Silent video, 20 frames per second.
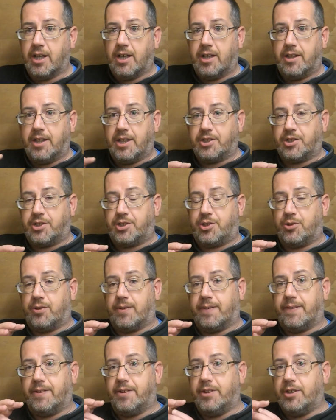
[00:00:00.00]
there's sort
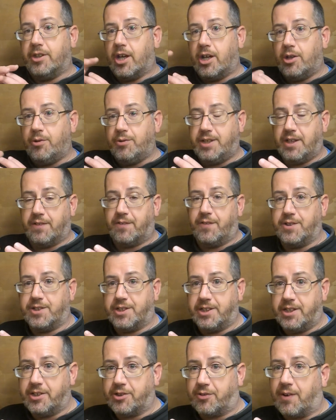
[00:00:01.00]
of no difference
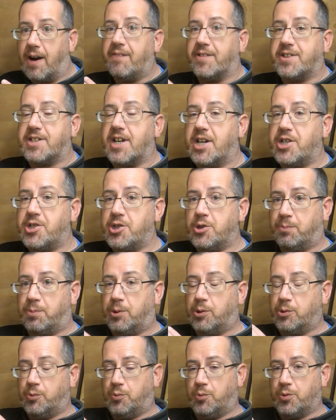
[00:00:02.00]
in the gravitational
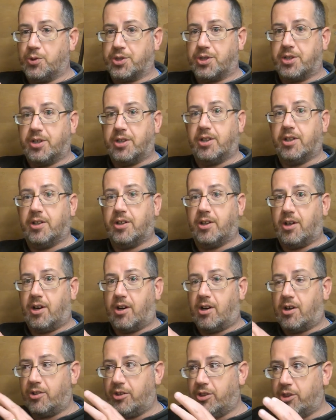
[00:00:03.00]
pulls
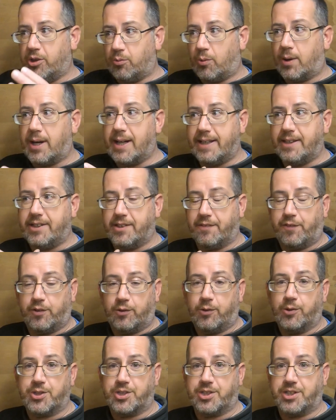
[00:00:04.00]
on the way the
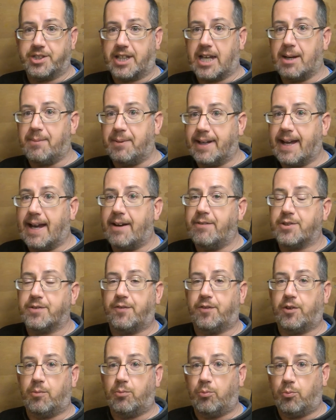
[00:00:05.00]
forces are coming out
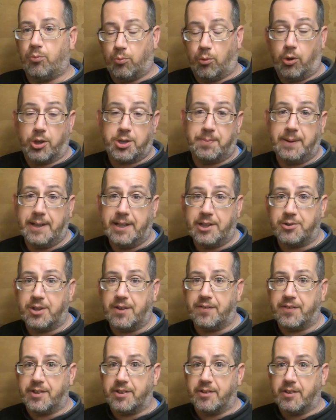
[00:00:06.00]
from what's being
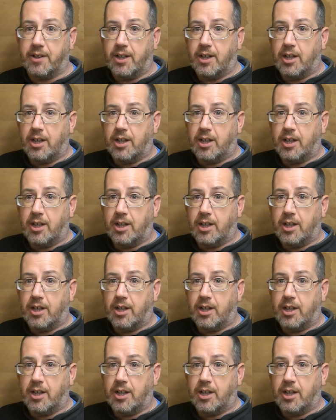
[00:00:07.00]
driven